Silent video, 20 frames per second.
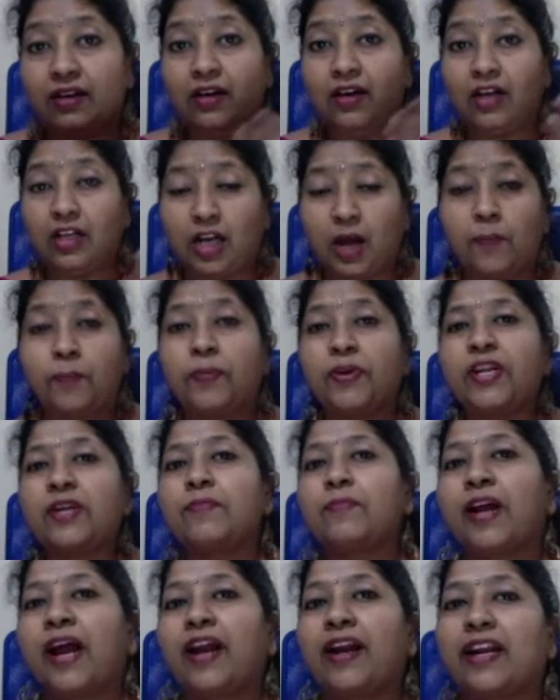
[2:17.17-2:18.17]
company
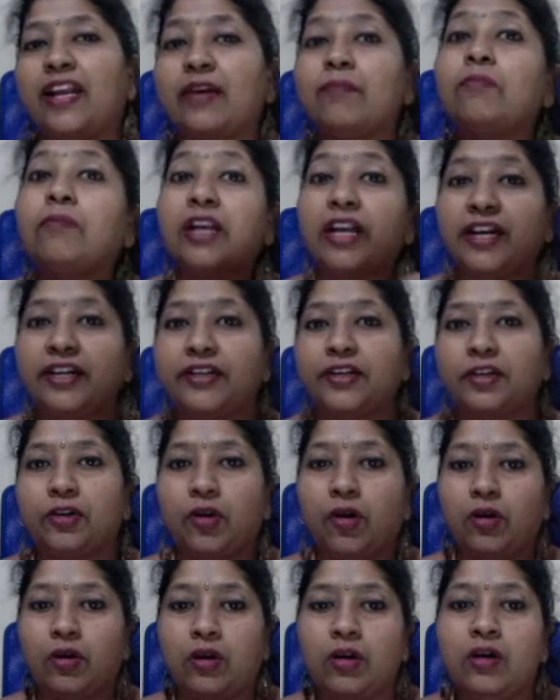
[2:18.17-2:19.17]
brand name later on.
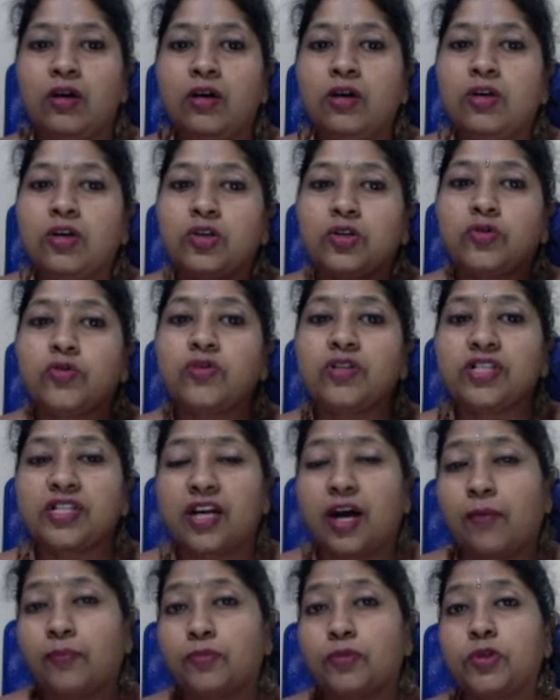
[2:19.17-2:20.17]
So it's
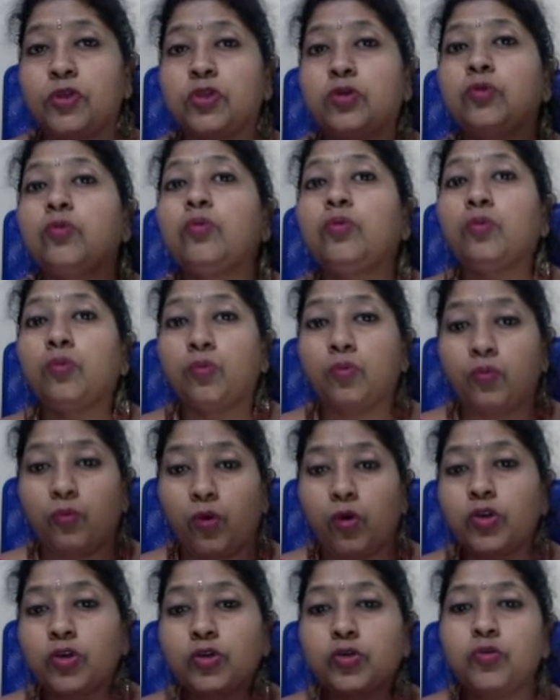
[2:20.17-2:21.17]
up to you
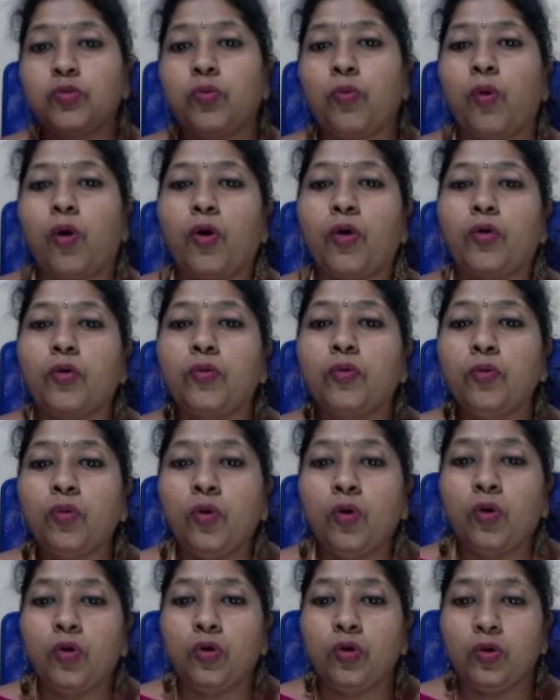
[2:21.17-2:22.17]
what you want to
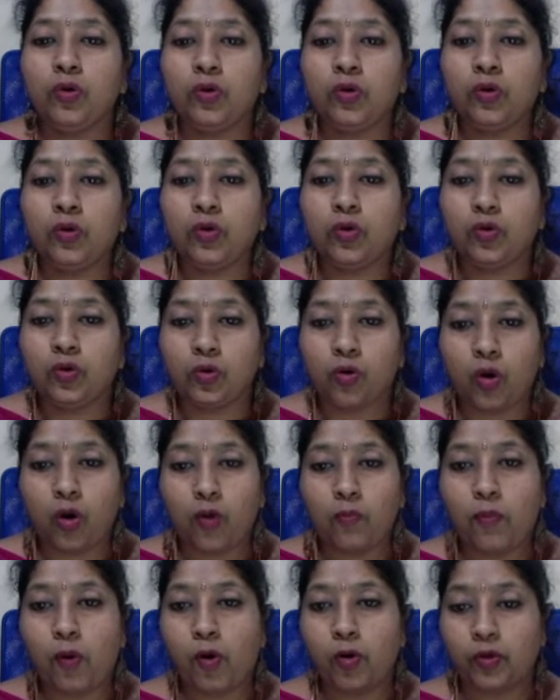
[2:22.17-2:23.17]
go
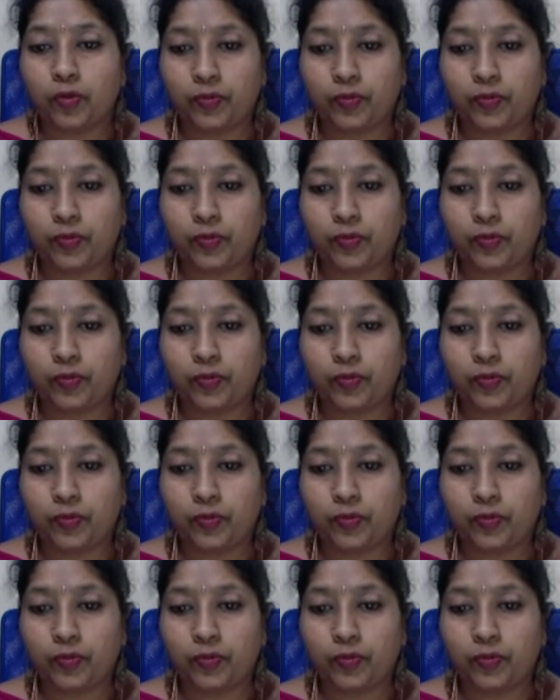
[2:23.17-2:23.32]
about.